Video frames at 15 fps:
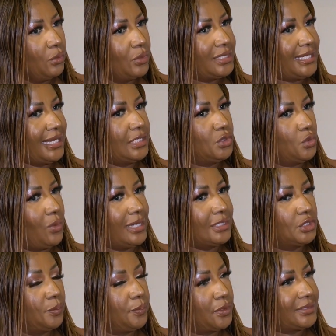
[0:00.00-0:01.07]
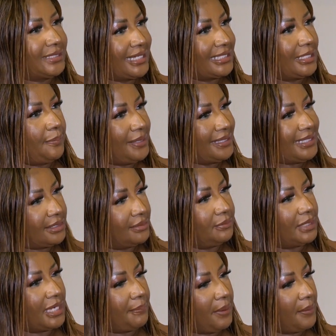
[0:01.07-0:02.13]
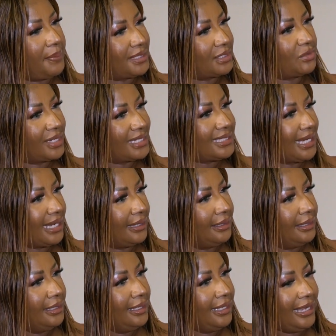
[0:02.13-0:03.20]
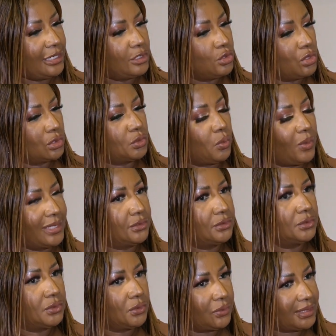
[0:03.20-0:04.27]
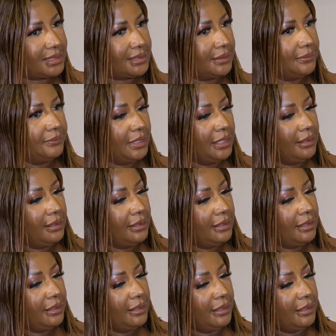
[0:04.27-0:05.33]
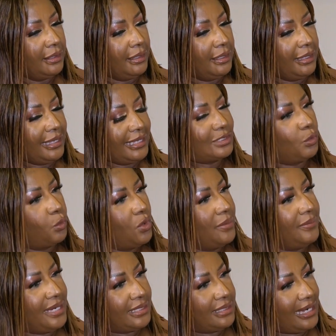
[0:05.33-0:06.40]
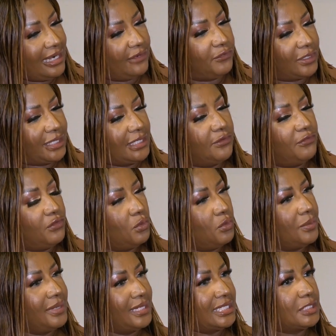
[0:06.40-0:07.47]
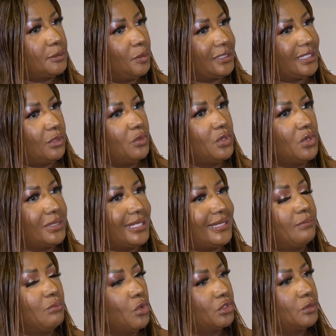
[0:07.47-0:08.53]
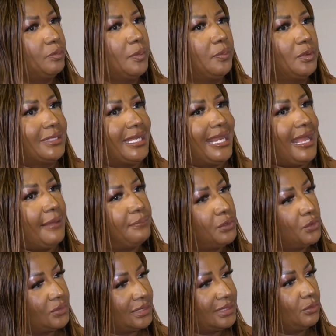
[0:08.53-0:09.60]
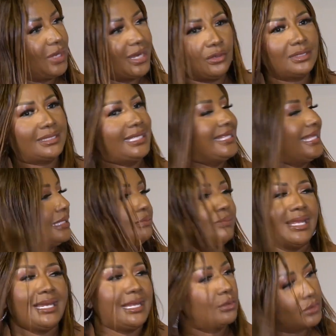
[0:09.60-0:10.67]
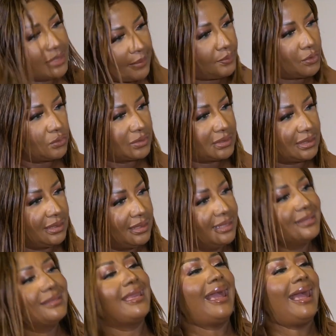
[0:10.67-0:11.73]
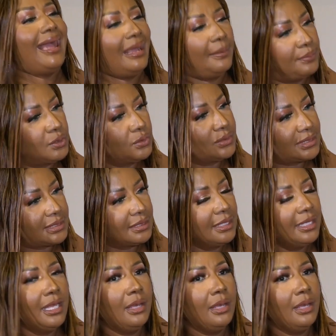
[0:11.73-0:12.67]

We tend to want to protect the perpetrator and not want to do it. As women advocating for women in sport, and we know that most people that are abused, we are not saying that men are not abused. They are abused.